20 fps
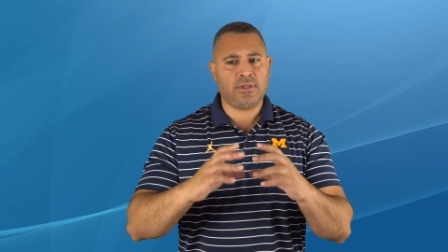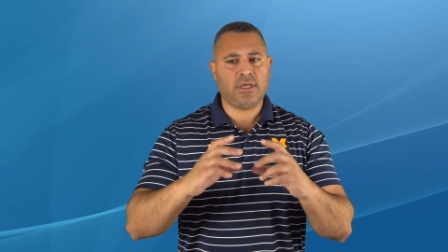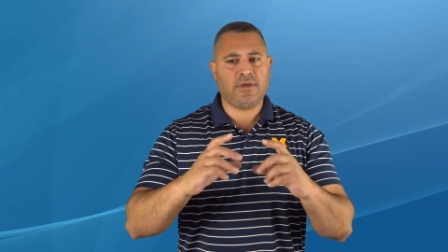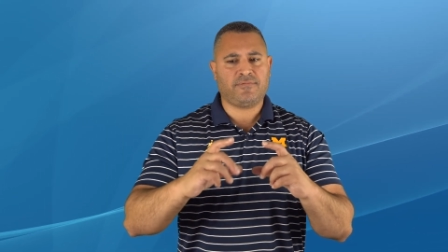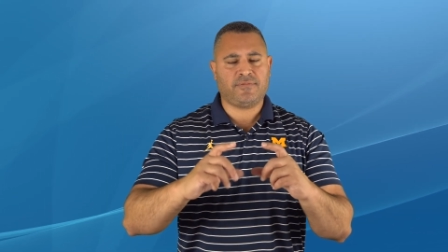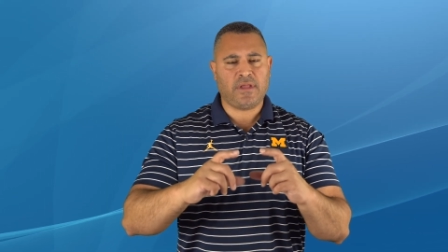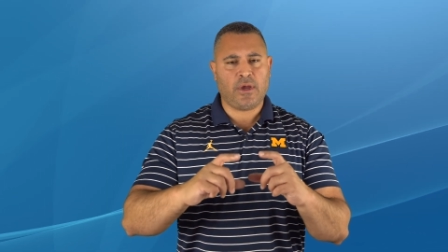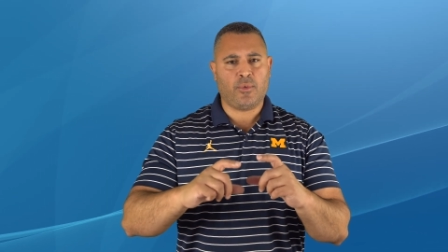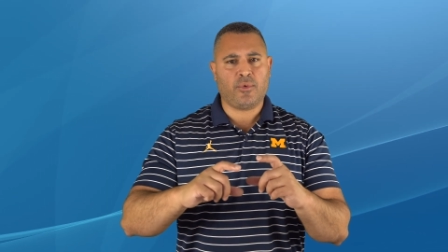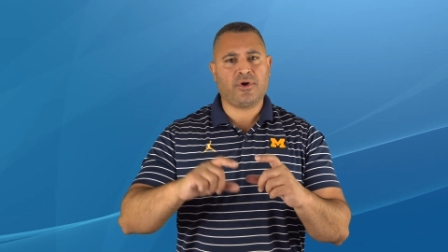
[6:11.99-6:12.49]
if
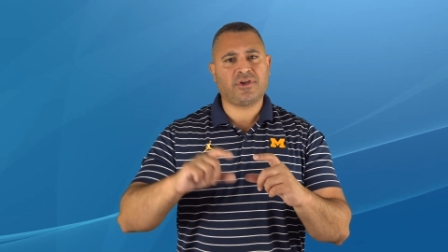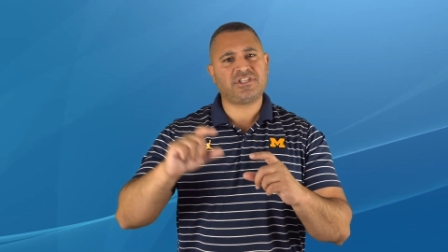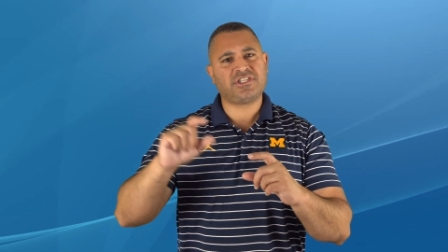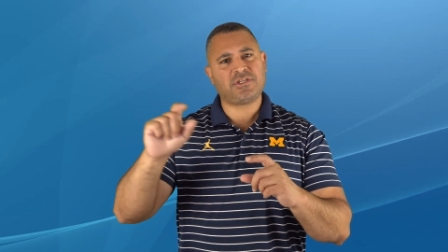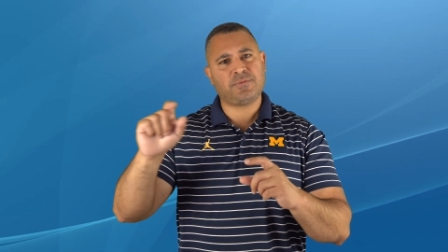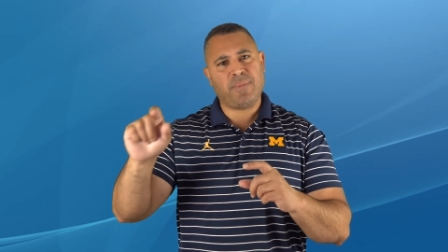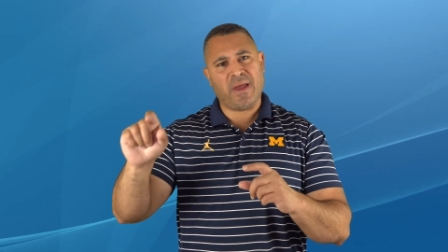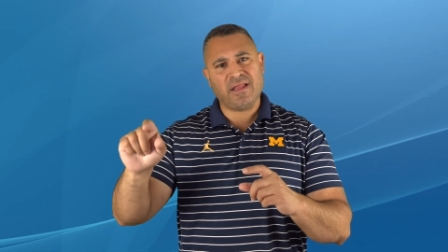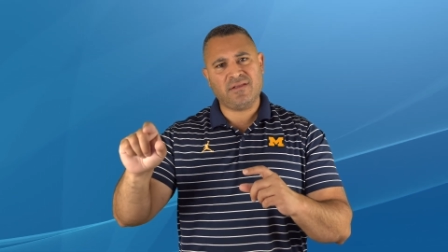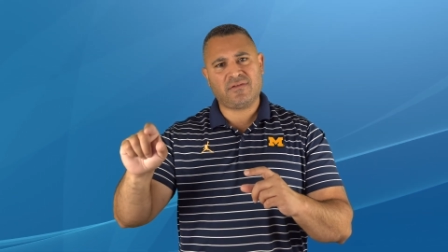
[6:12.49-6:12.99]
there were
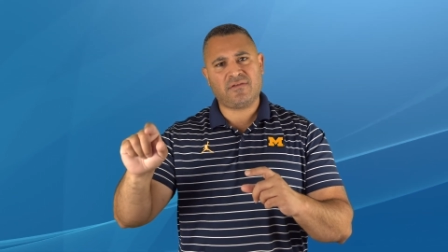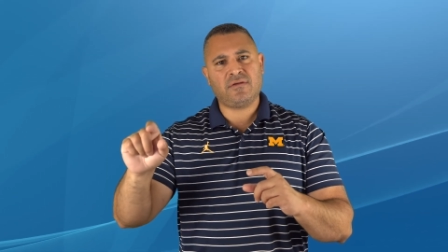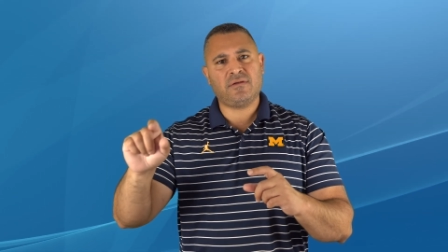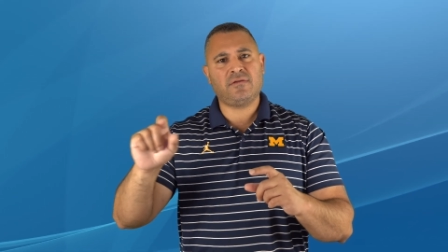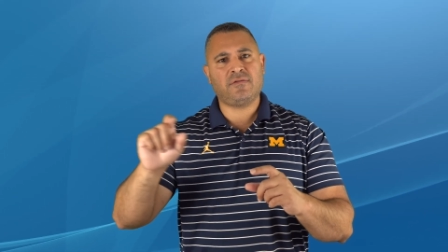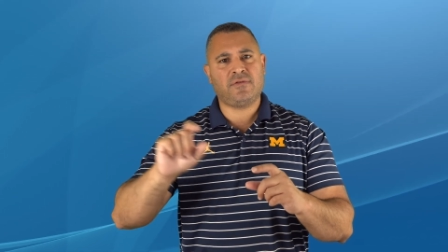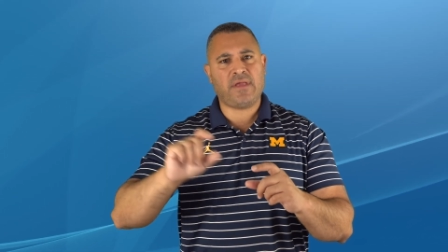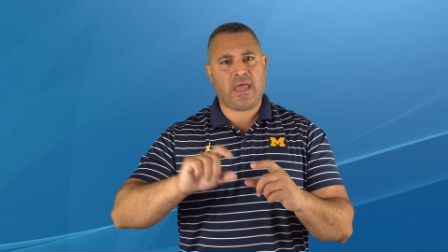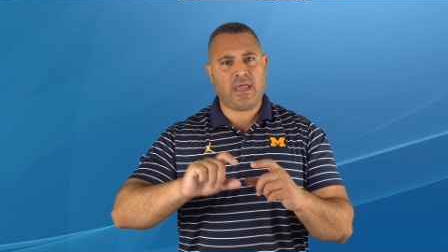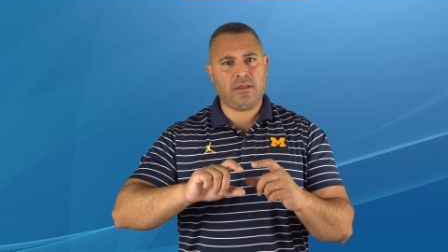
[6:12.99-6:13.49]

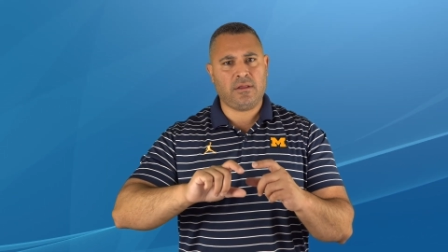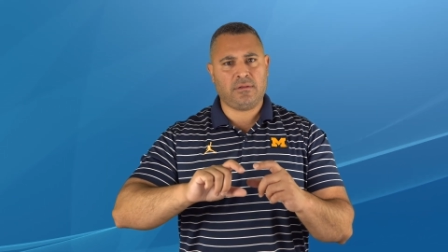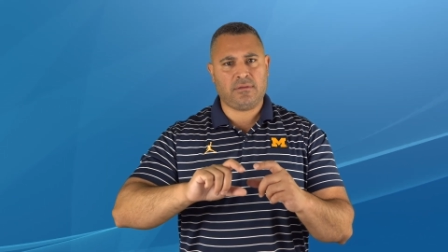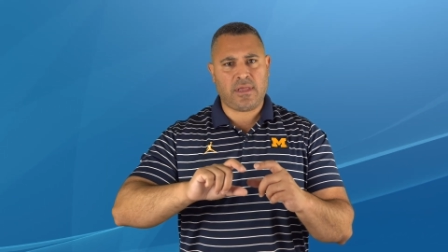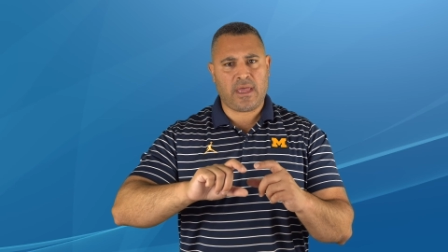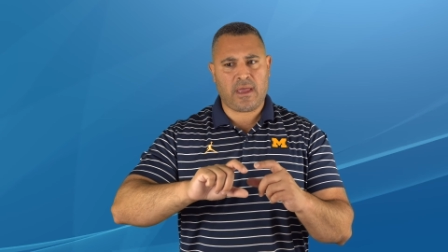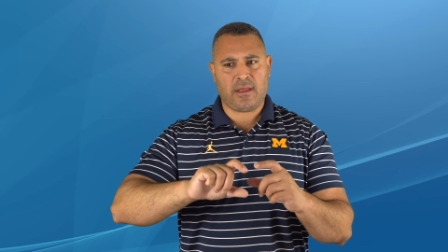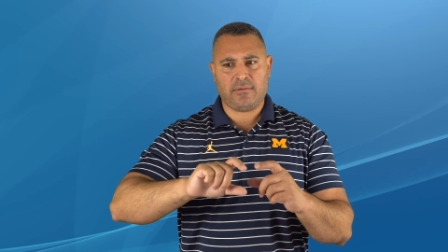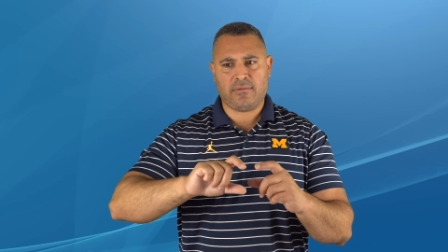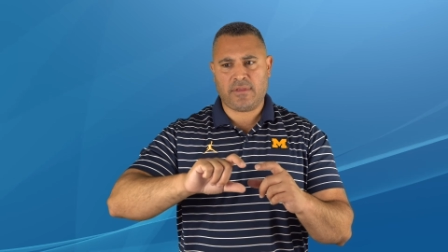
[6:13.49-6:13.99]
expenses
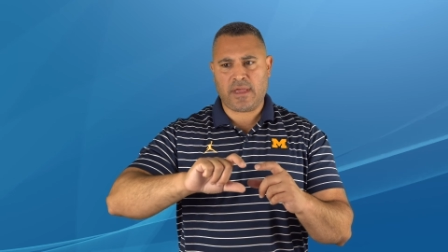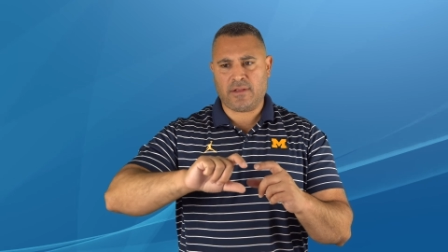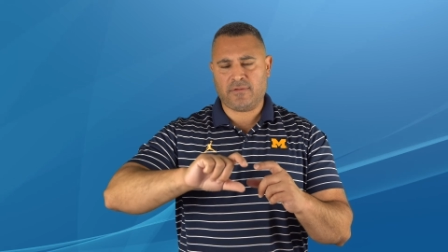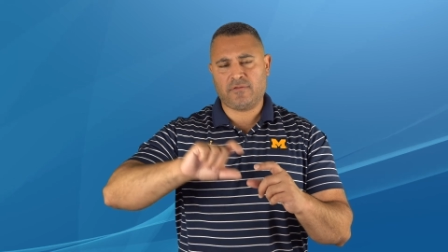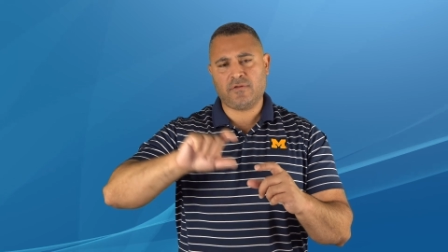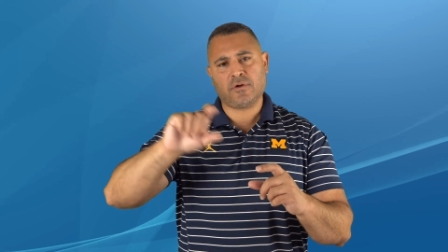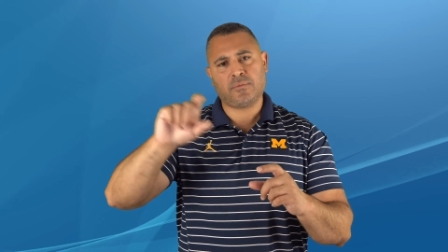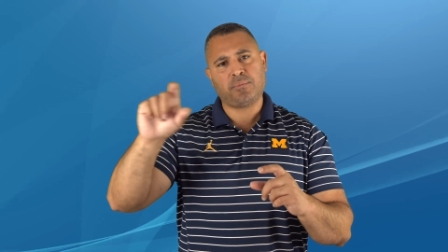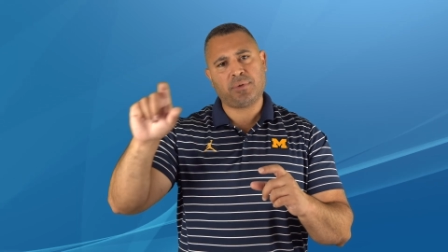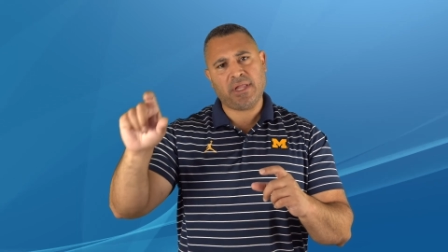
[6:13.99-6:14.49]
that
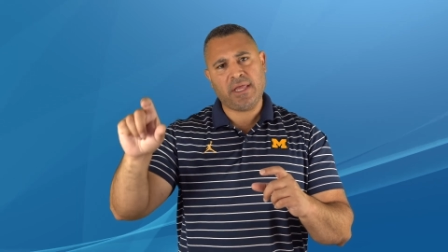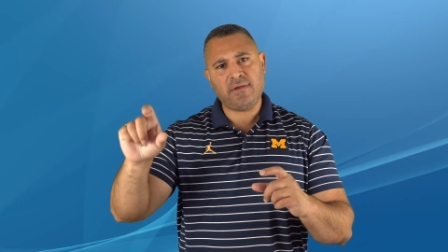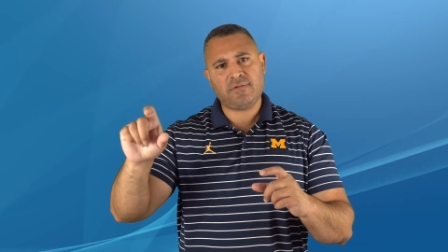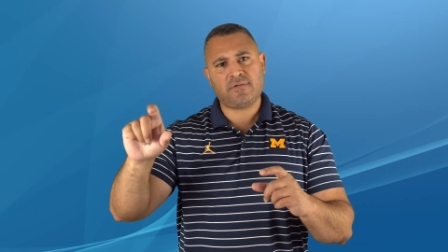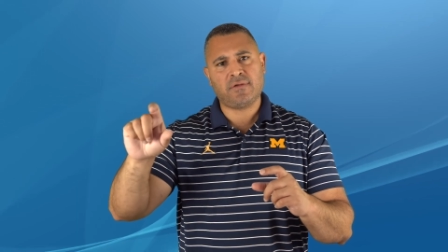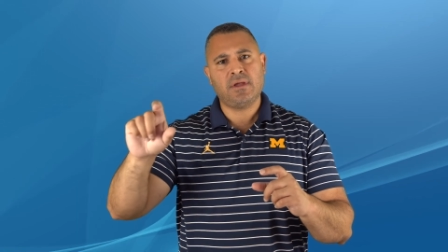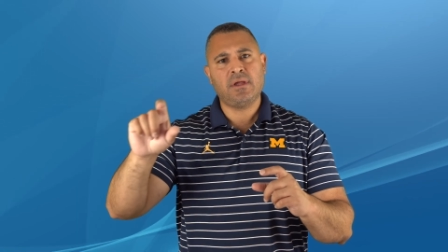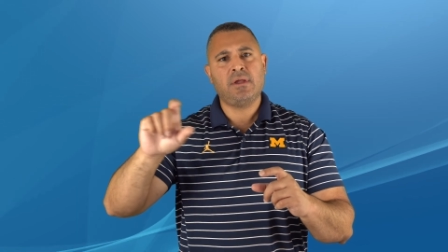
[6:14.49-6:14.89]
took place